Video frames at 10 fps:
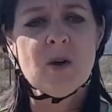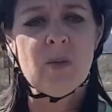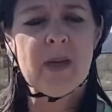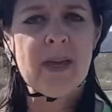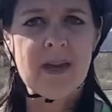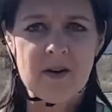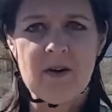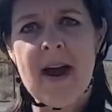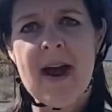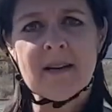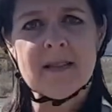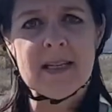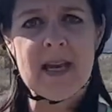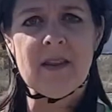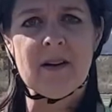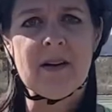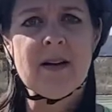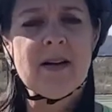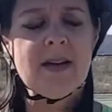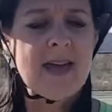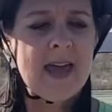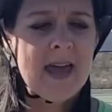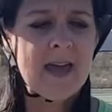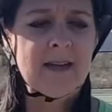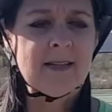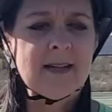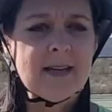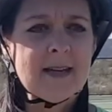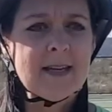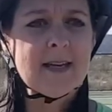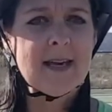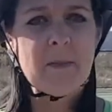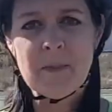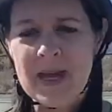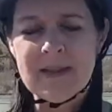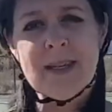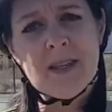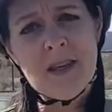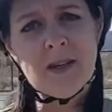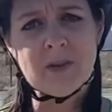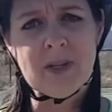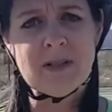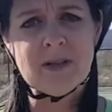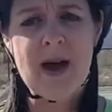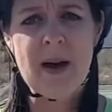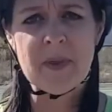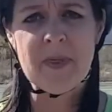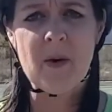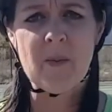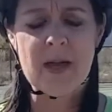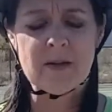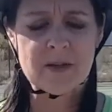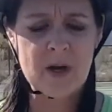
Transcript: we interact together, and amazing things really do happen that way.